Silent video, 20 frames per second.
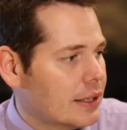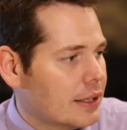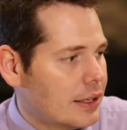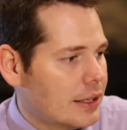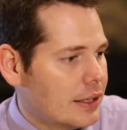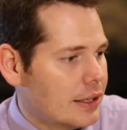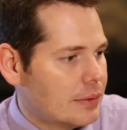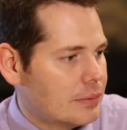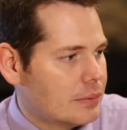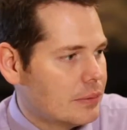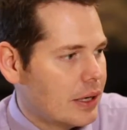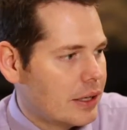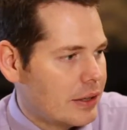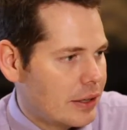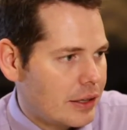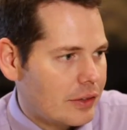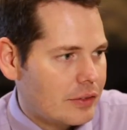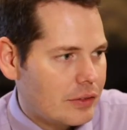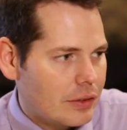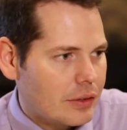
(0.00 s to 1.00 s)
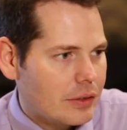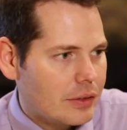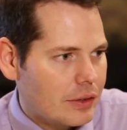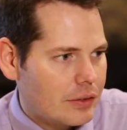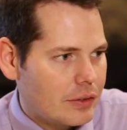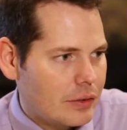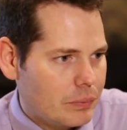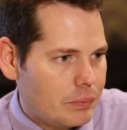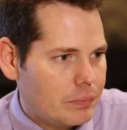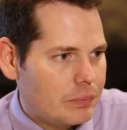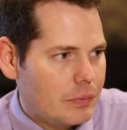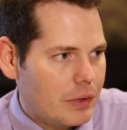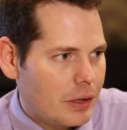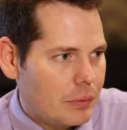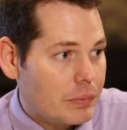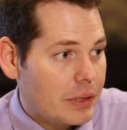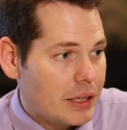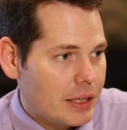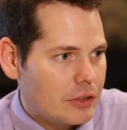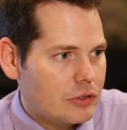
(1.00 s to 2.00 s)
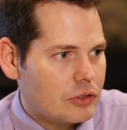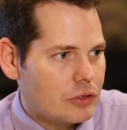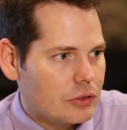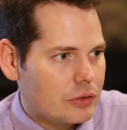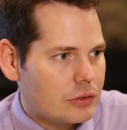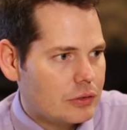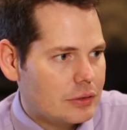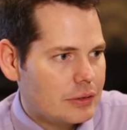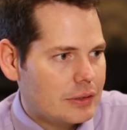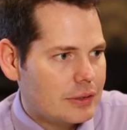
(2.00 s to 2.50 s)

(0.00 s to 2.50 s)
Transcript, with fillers: I think it's a big issue.